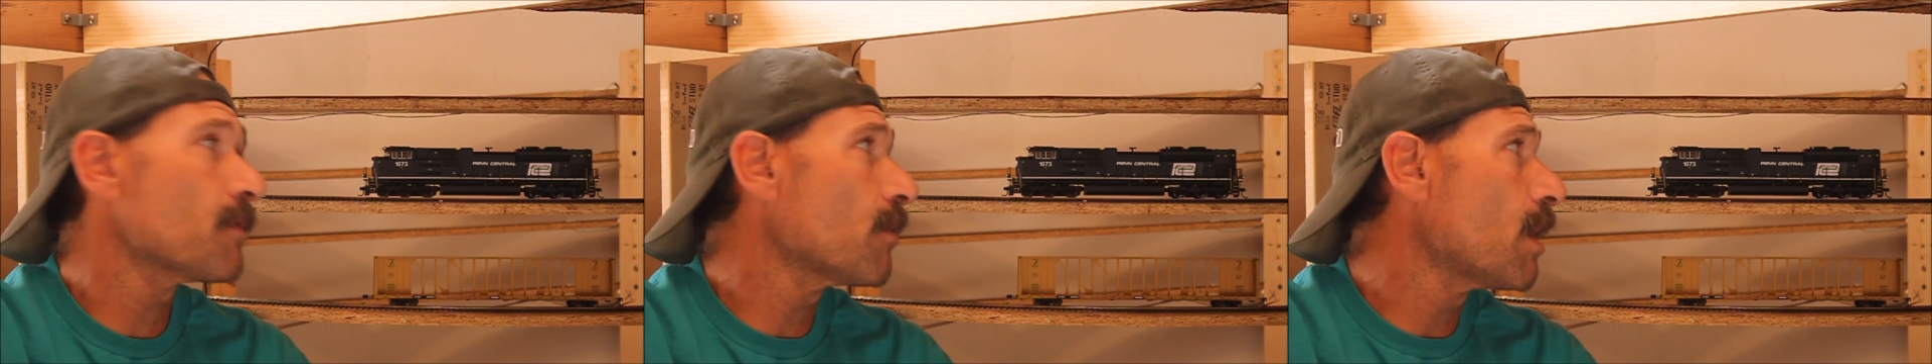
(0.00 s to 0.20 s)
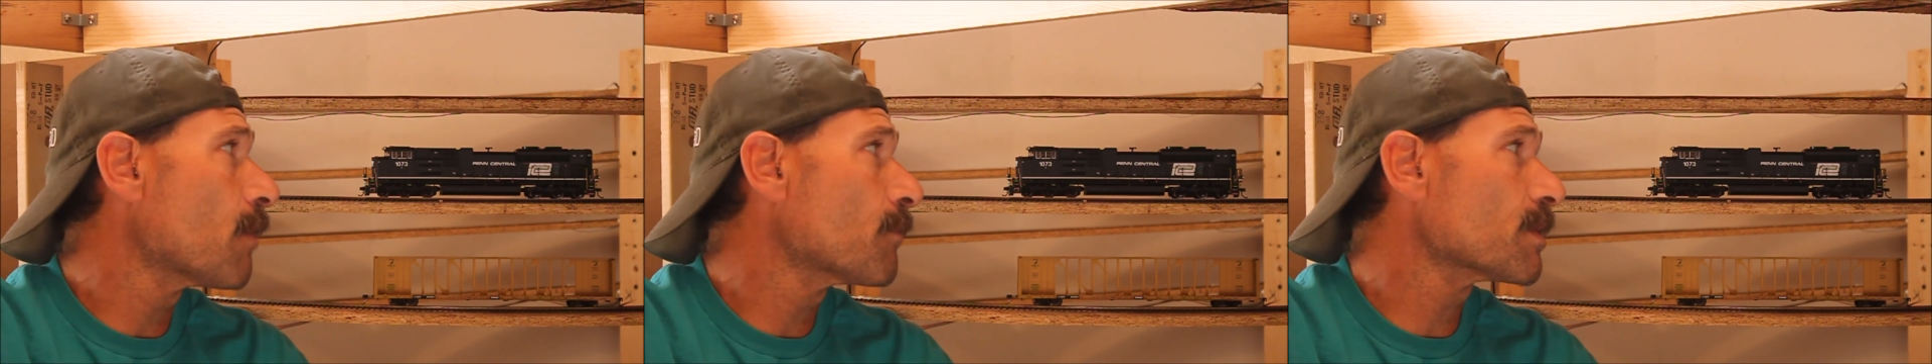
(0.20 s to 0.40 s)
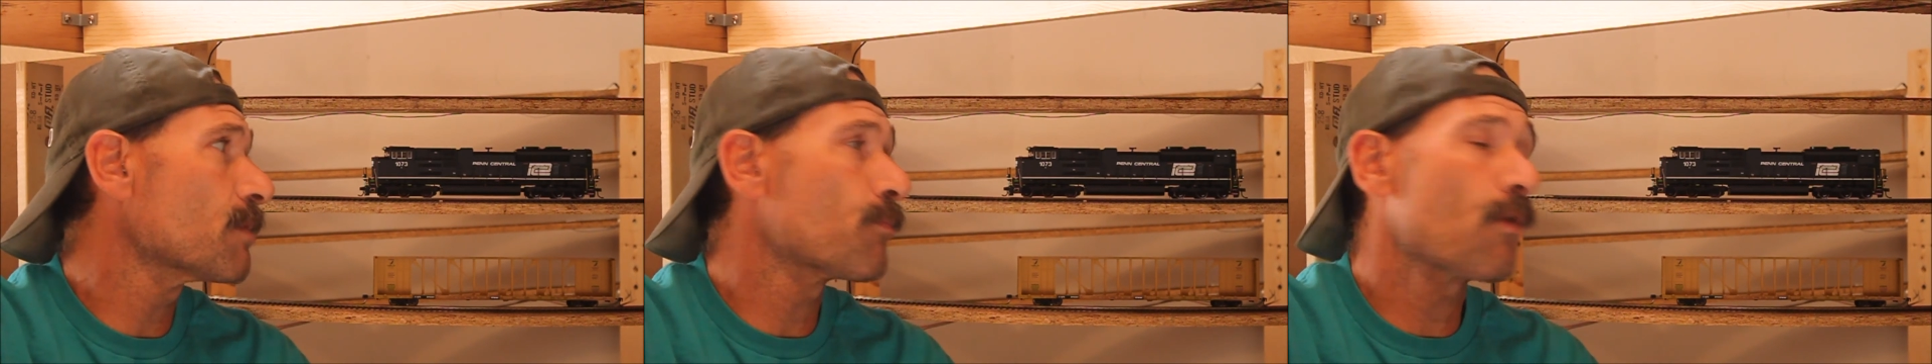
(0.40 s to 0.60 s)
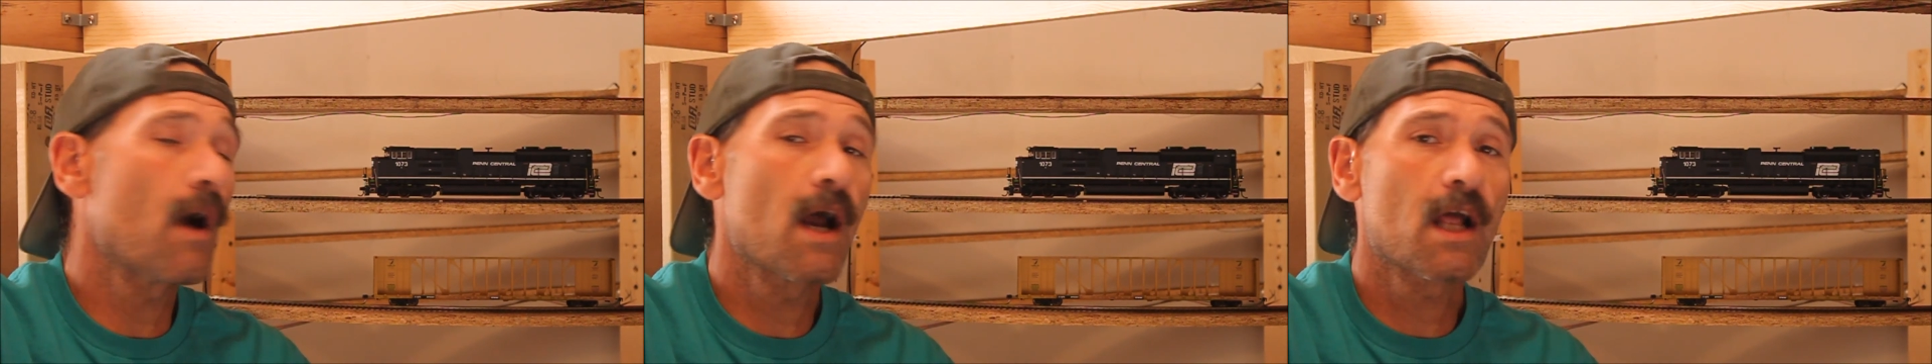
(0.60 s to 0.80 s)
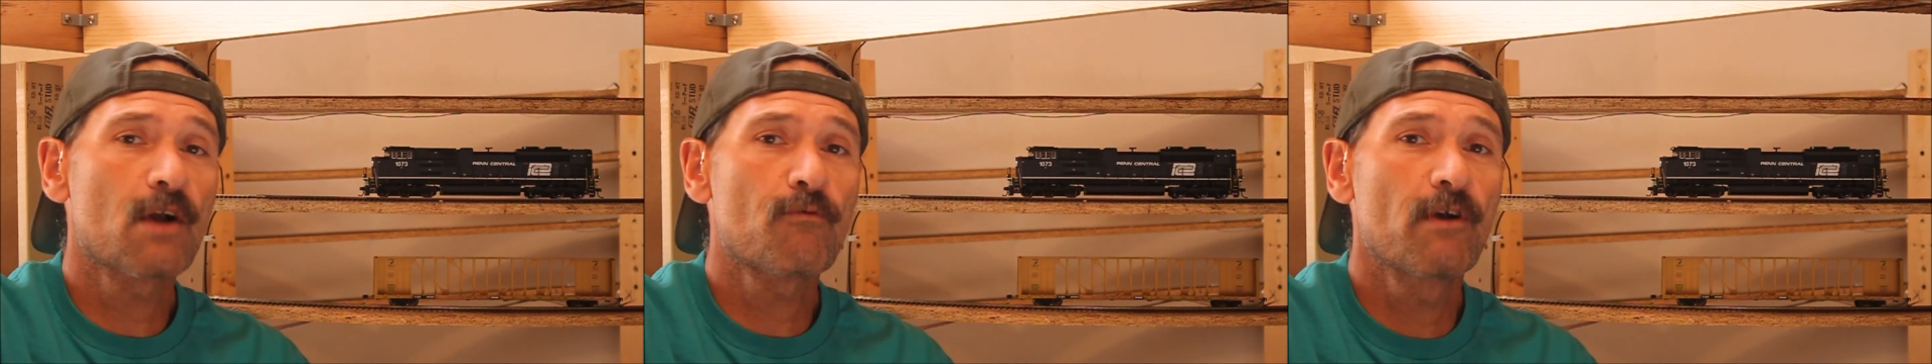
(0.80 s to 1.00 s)
along with the
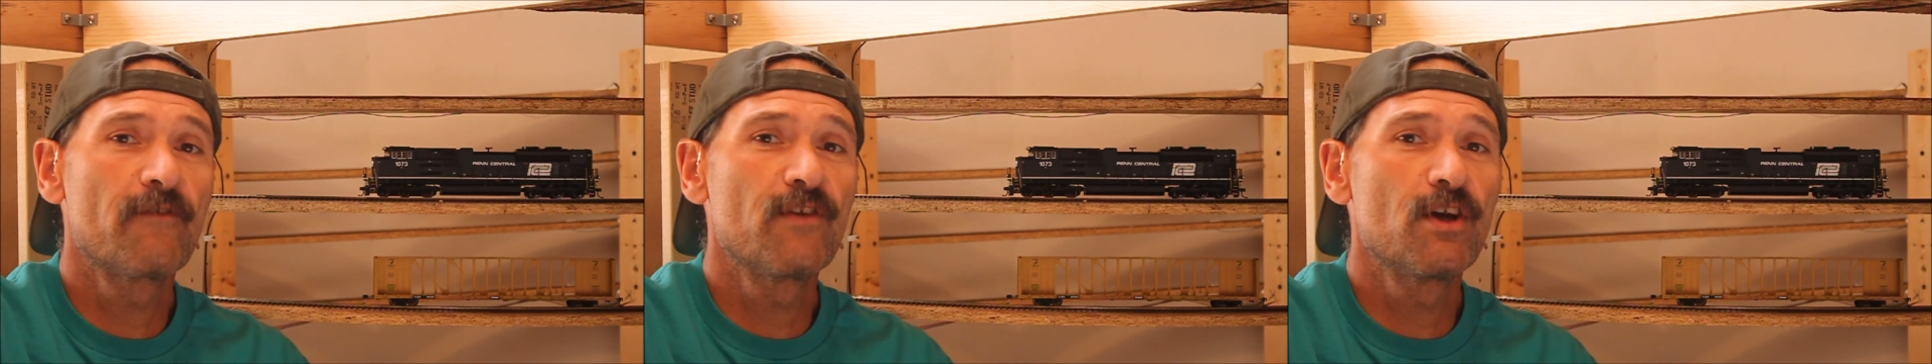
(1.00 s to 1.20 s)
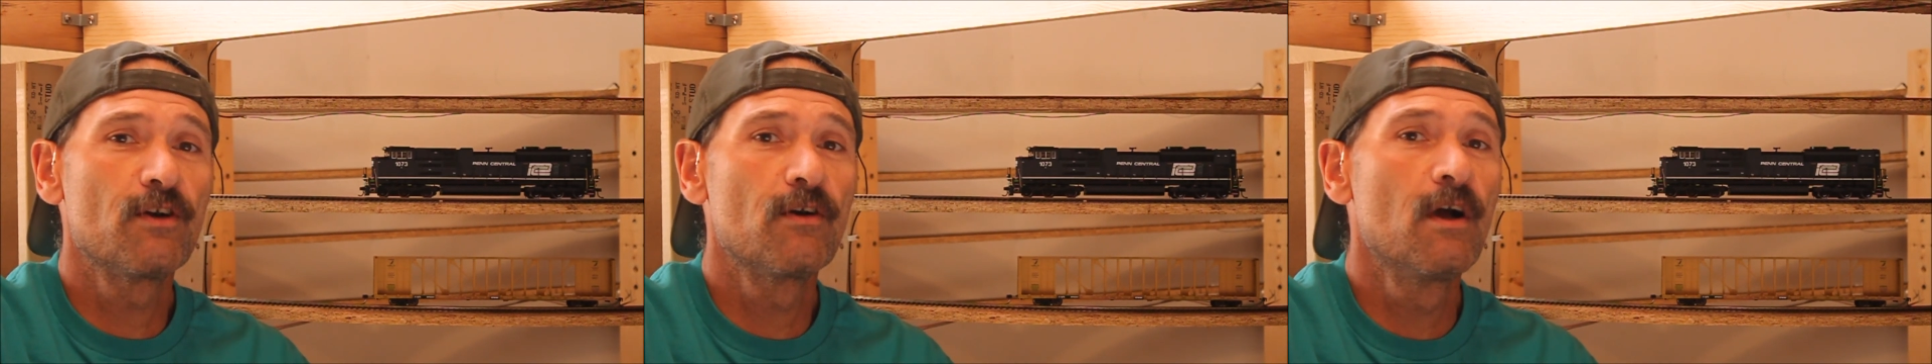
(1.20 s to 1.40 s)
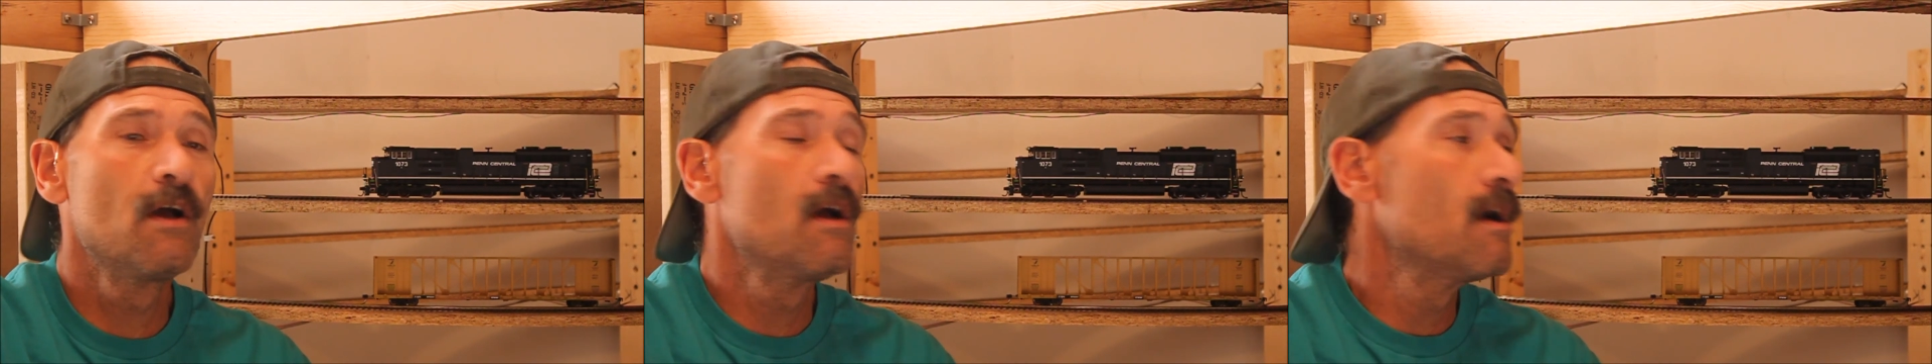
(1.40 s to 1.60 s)
product review.